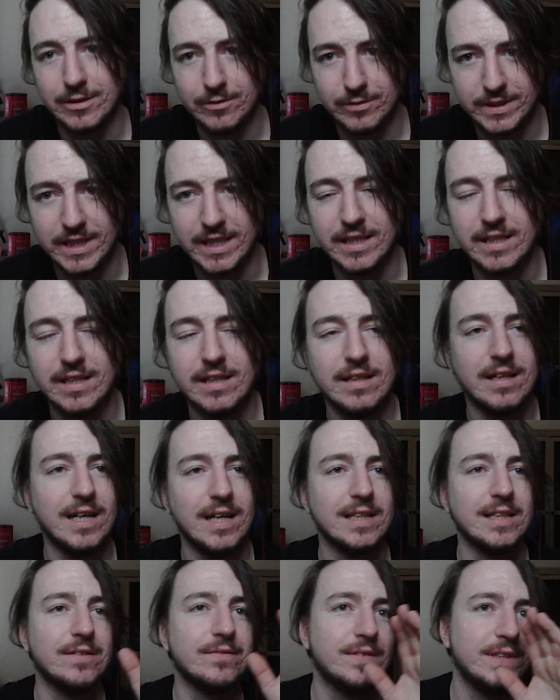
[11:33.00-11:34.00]
I was saying, I
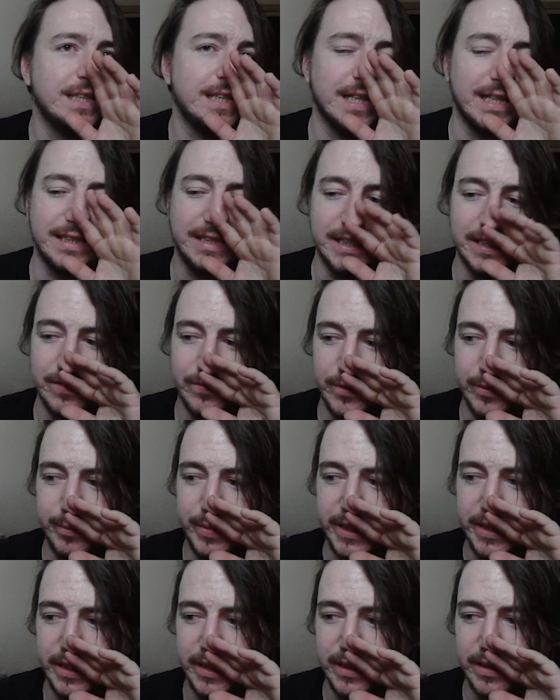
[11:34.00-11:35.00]
love the idea of it
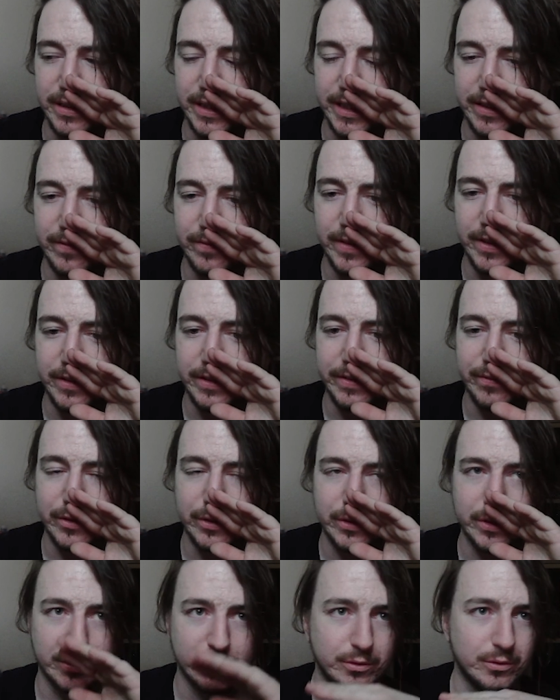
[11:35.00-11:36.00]
being like a very
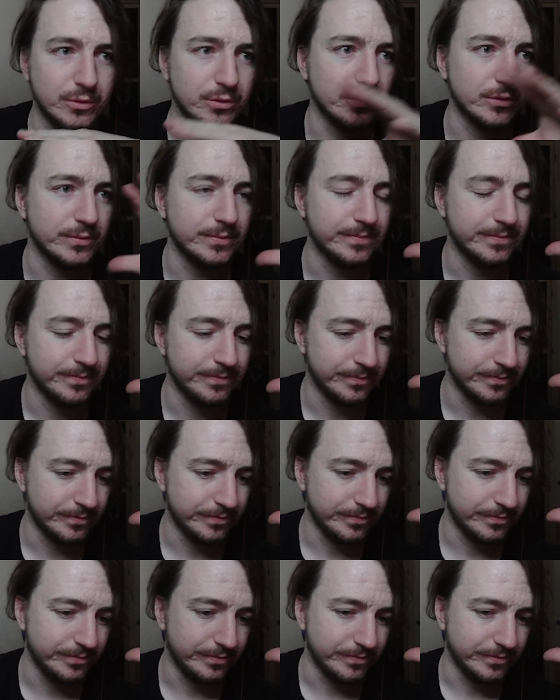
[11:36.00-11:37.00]
vertical
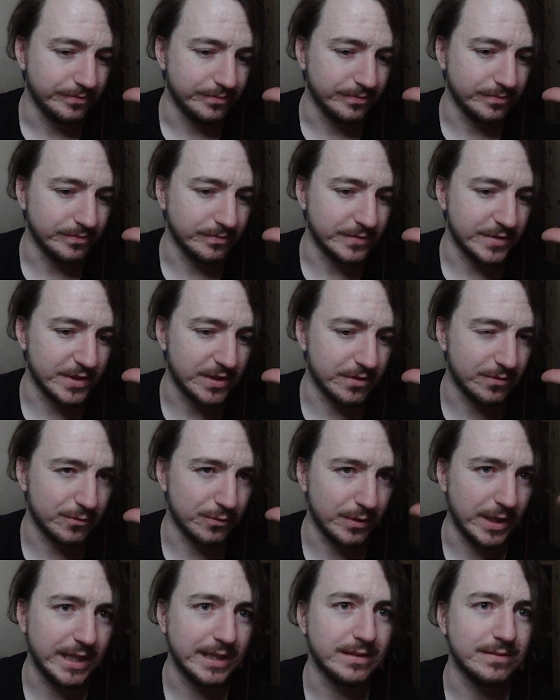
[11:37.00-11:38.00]

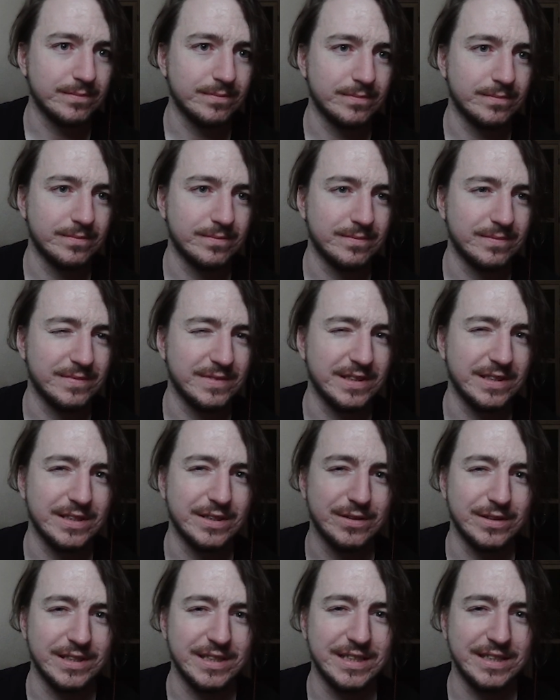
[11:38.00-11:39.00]
threat,
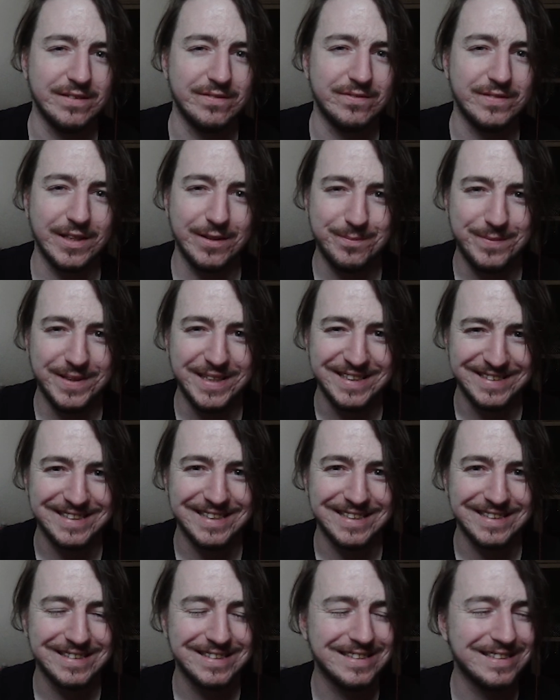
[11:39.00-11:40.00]
if that makes
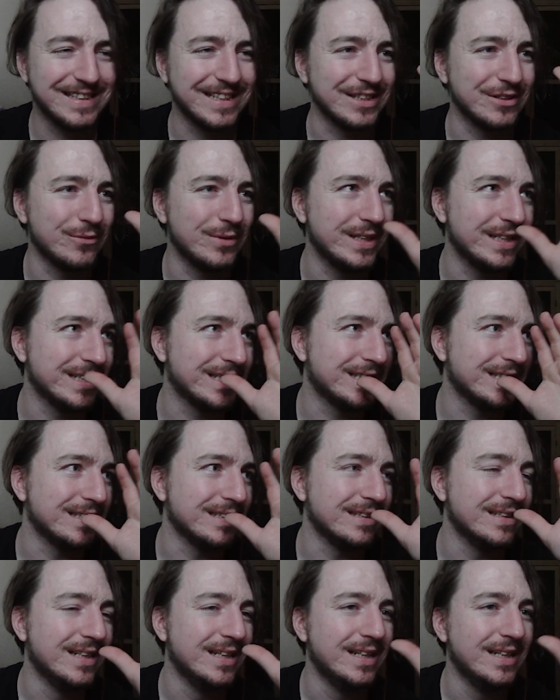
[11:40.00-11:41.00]
sense. Like the way
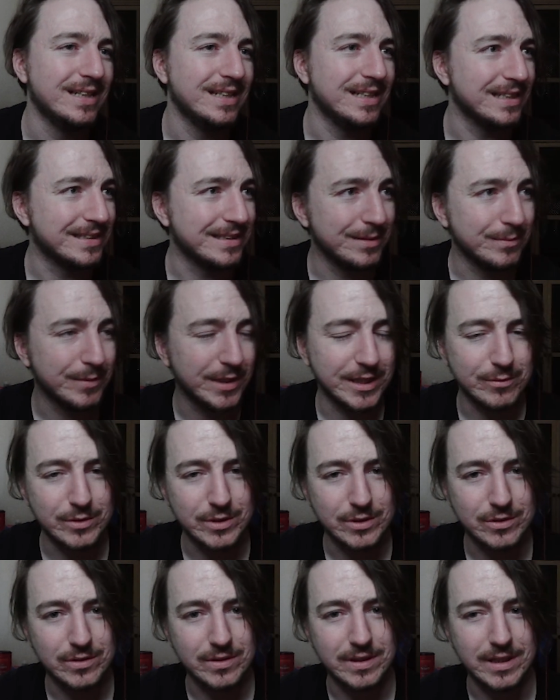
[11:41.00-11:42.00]
it seemed like it
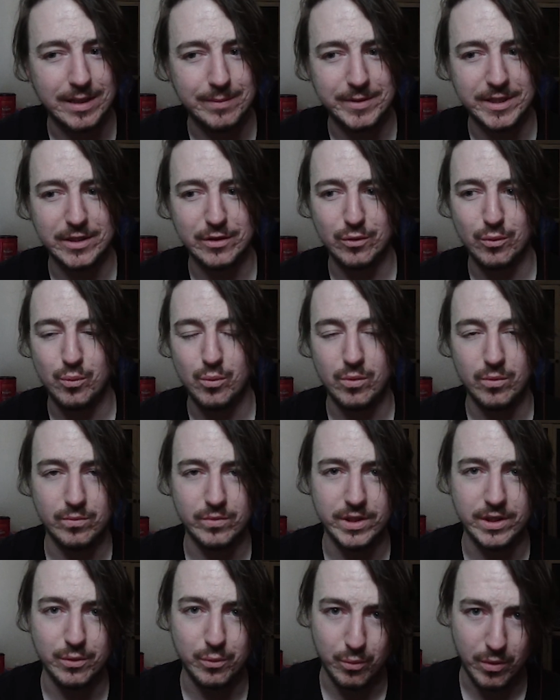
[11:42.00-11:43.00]
was climbing on
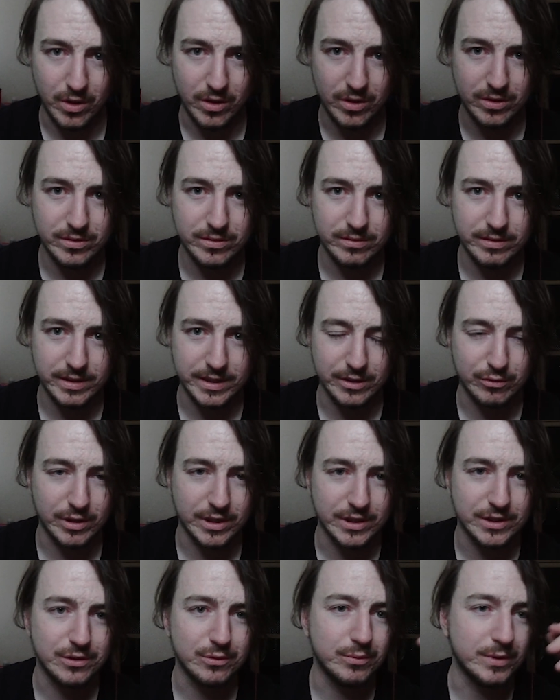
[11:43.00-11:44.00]
the wall and
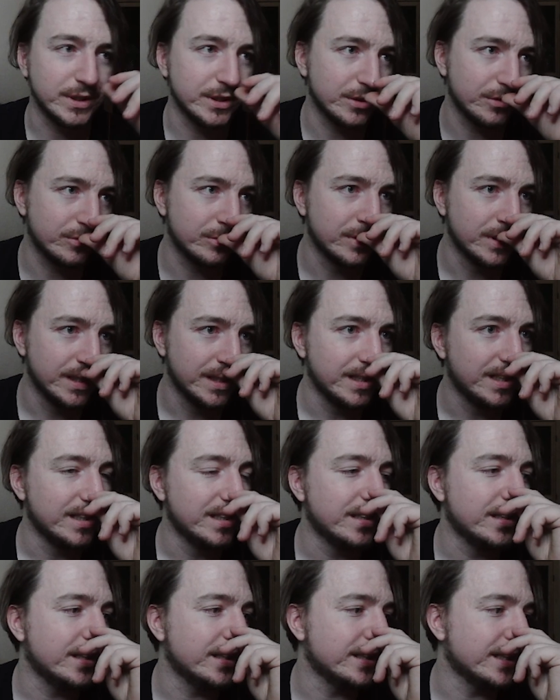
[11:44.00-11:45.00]
across the window
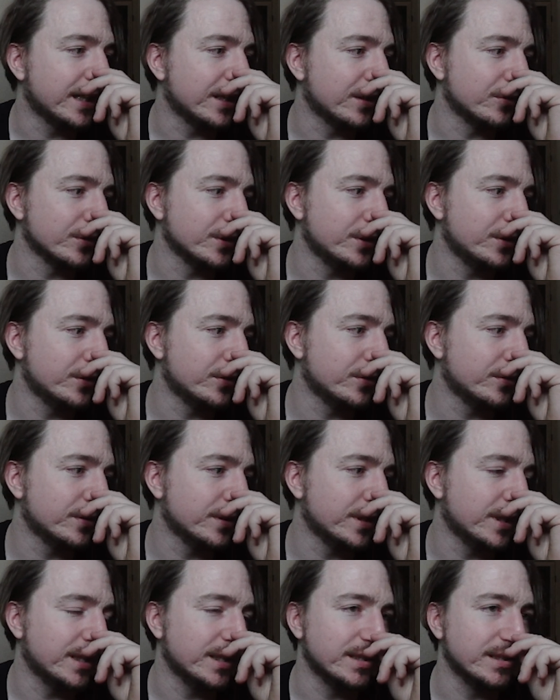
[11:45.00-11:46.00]
in that
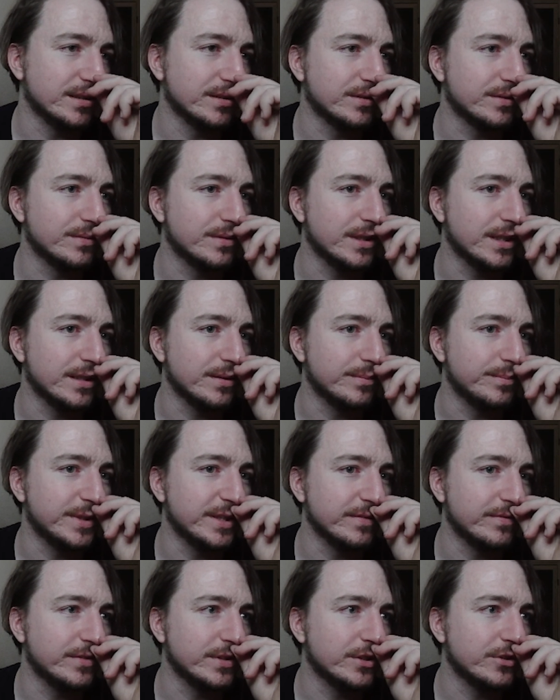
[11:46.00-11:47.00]
earlier bit
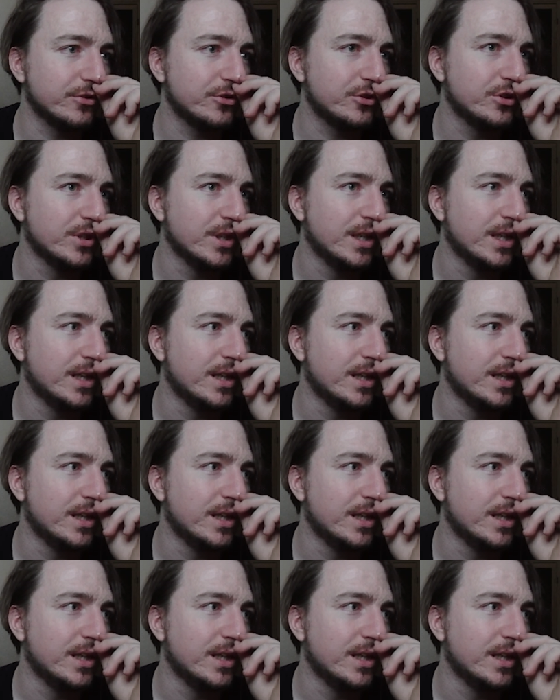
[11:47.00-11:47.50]
of footage.